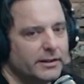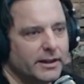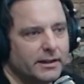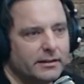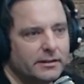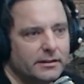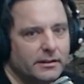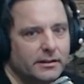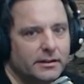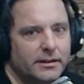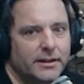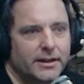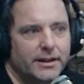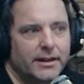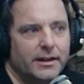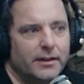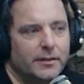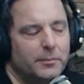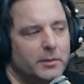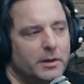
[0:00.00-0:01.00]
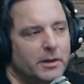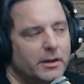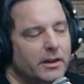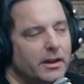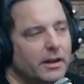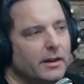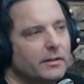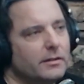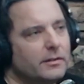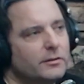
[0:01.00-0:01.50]
and you got the. You
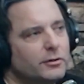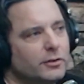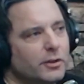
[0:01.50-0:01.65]
can't